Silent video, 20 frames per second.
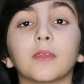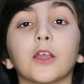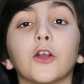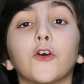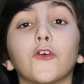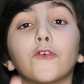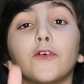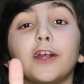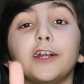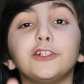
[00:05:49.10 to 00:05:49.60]

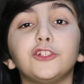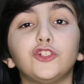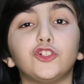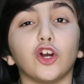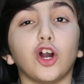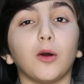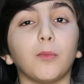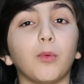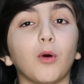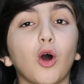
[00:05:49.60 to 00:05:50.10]
Great
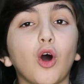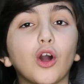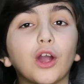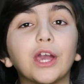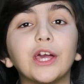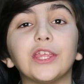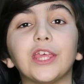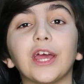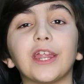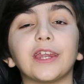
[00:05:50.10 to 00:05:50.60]
job.
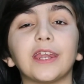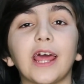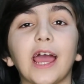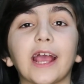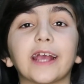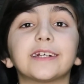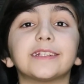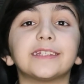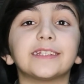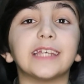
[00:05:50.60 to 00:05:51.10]
Okay, the
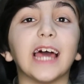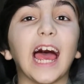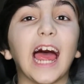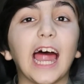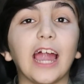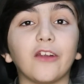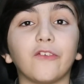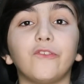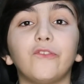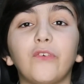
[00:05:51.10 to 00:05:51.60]
next
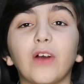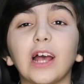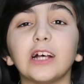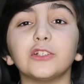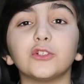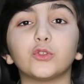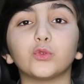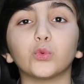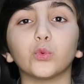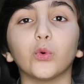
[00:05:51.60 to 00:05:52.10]

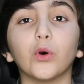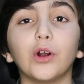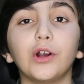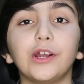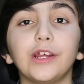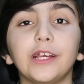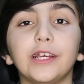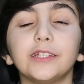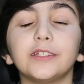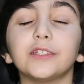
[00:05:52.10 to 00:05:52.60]
advanced word
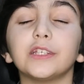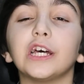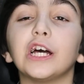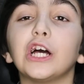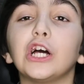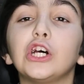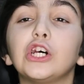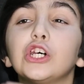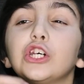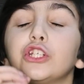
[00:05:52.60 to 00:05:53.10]
is
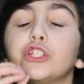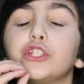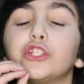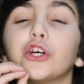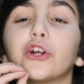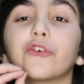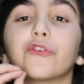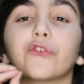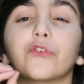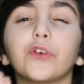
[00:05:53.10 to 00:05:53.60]

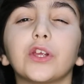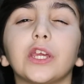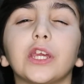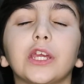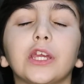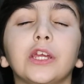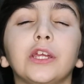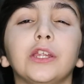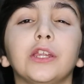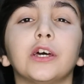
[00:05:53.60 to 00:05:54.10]

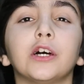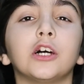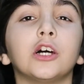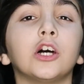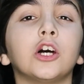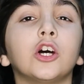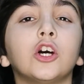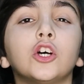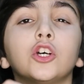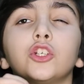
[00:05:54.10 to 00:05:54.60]
serene.
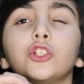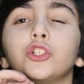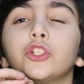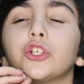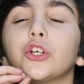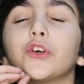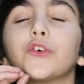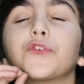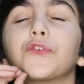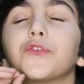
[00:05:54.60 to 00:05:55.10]

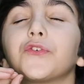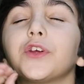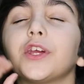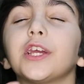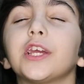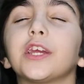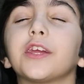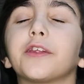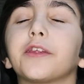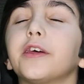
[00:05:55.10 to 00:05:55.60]

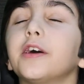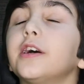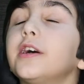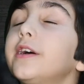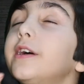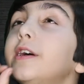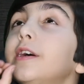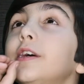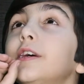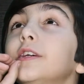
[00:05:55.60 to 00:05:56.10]
Serene.
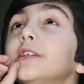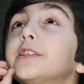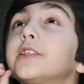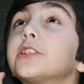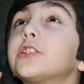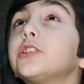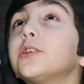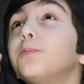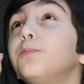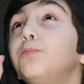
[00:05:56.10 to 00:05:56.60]

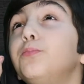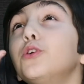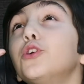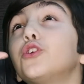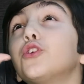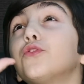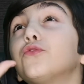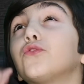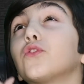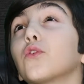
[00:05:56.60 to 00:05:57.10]
Such a
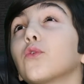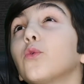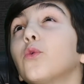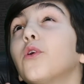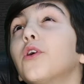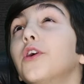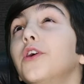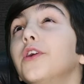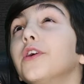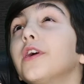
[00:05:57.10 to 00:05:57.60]
beautiful
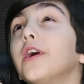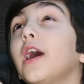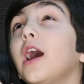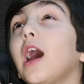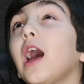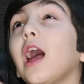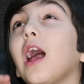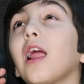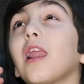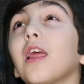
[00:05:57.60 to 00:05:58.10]
word.
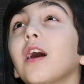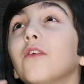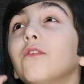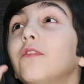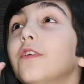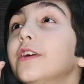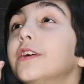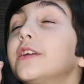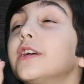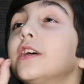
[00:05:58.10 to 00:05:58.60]
I love
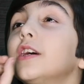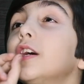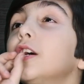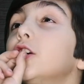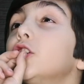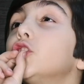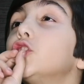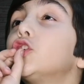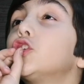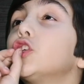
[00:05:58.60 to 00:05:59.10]
it.
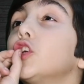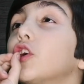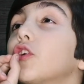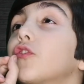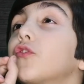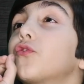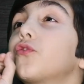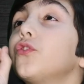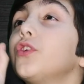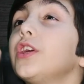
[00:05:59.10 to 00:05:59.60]

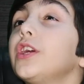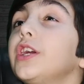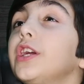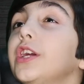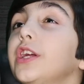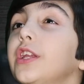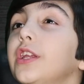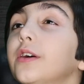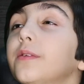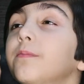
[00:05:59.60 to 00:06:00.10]

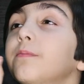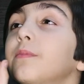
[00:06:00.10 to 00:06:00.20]
Serene.